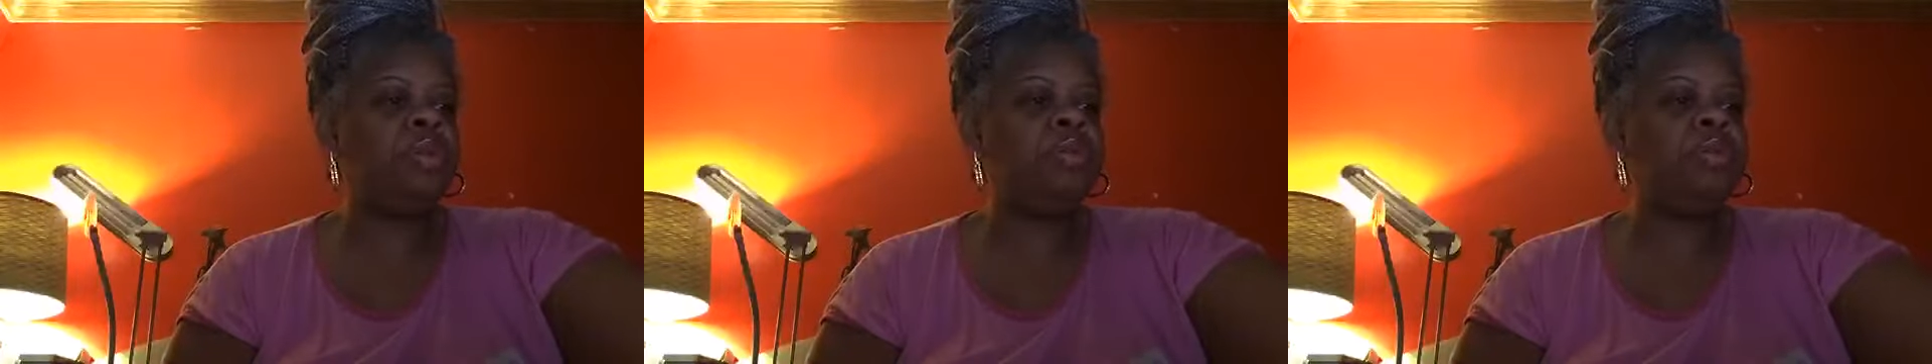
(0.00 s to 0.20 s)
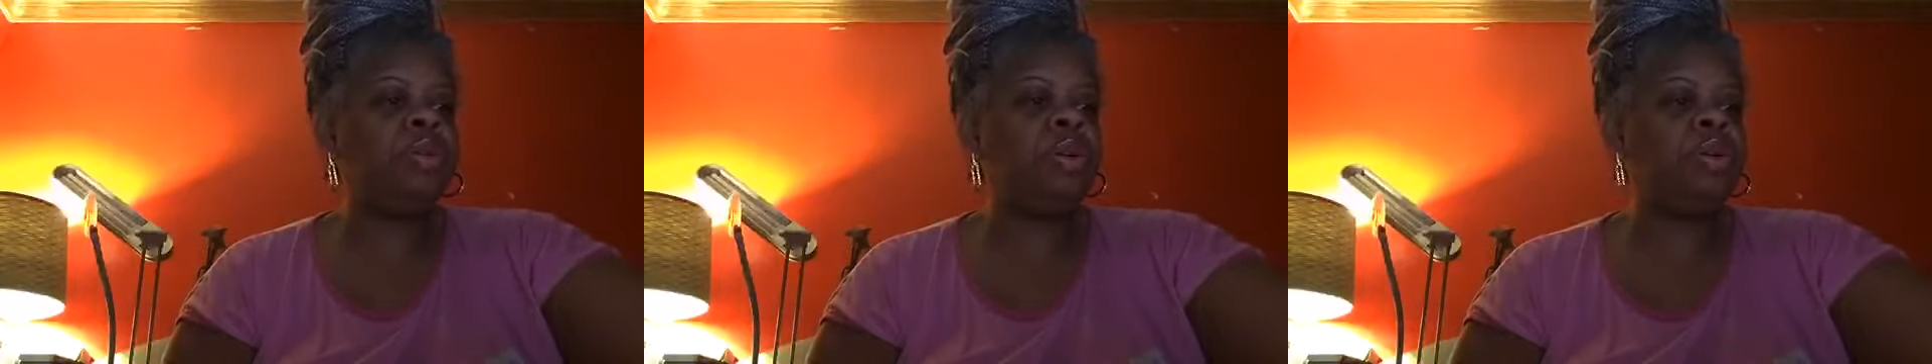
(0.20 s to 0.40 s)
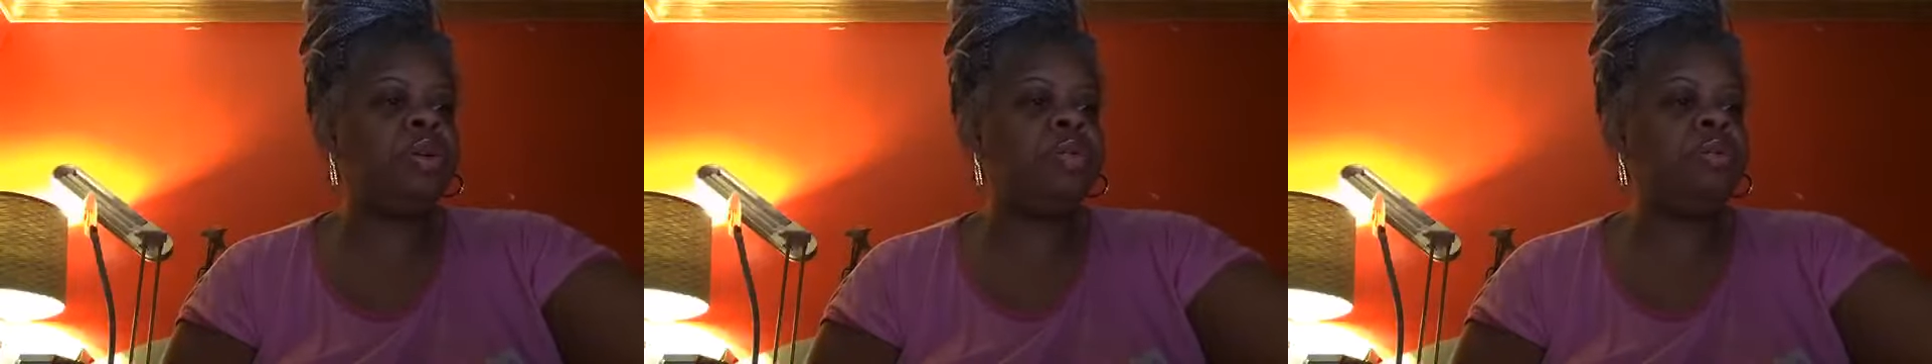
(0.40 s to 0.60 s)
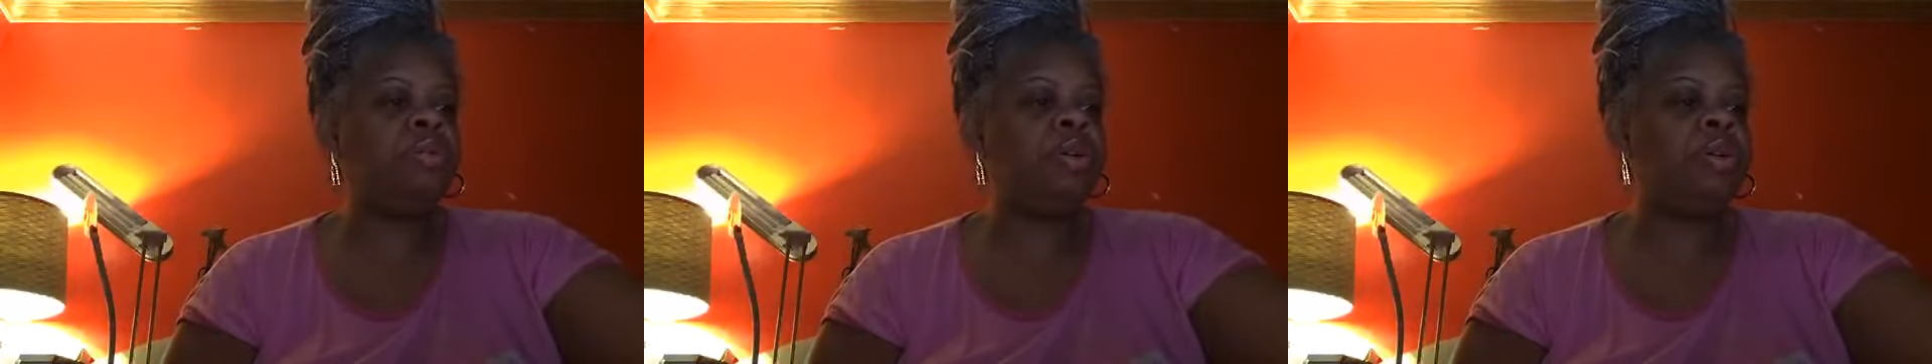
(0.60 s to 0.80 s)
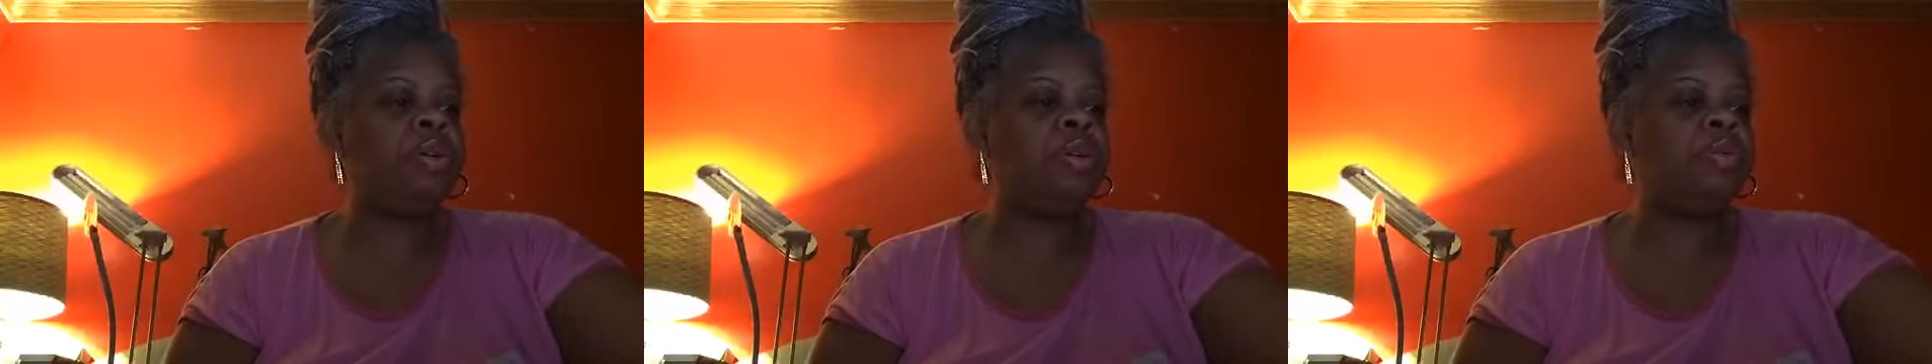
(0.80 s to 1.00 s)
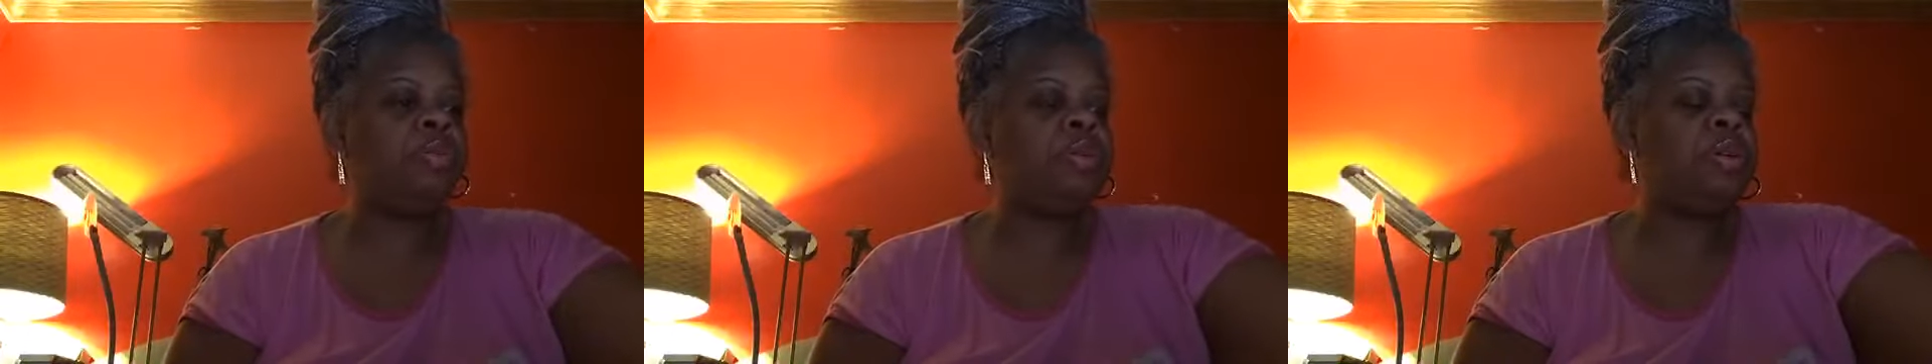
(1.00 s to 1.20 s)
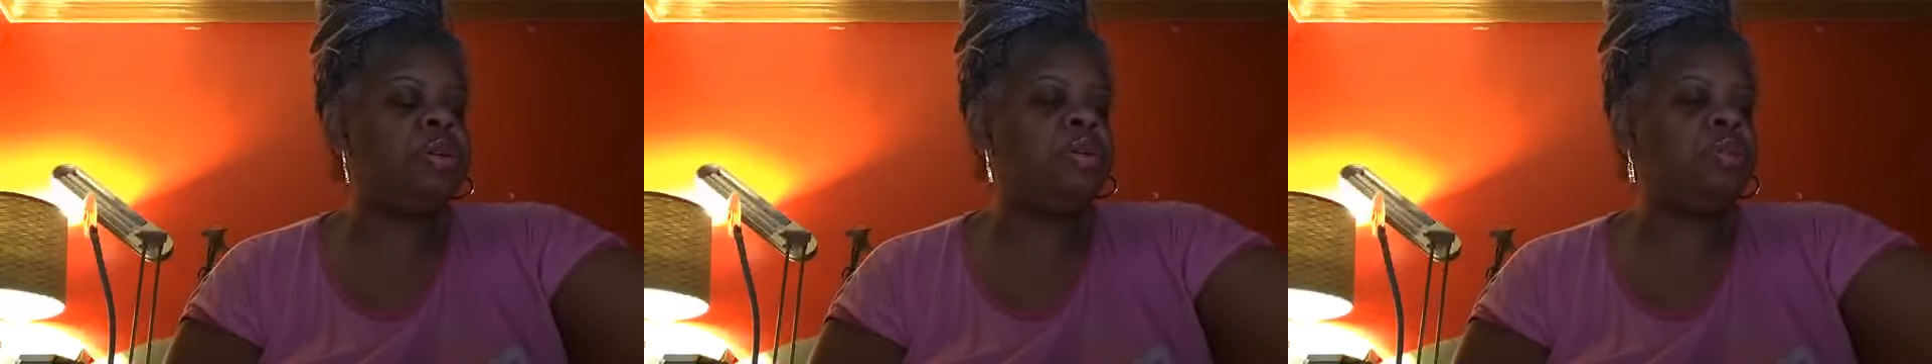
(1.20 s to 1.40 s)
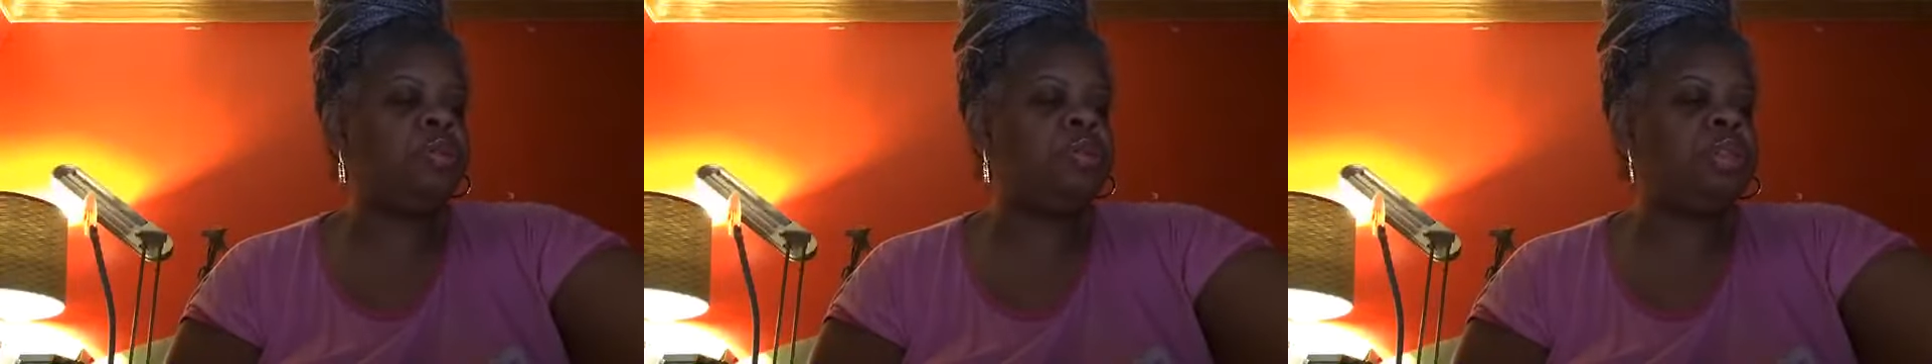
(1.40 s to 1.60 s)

welcome, welcome to Hope's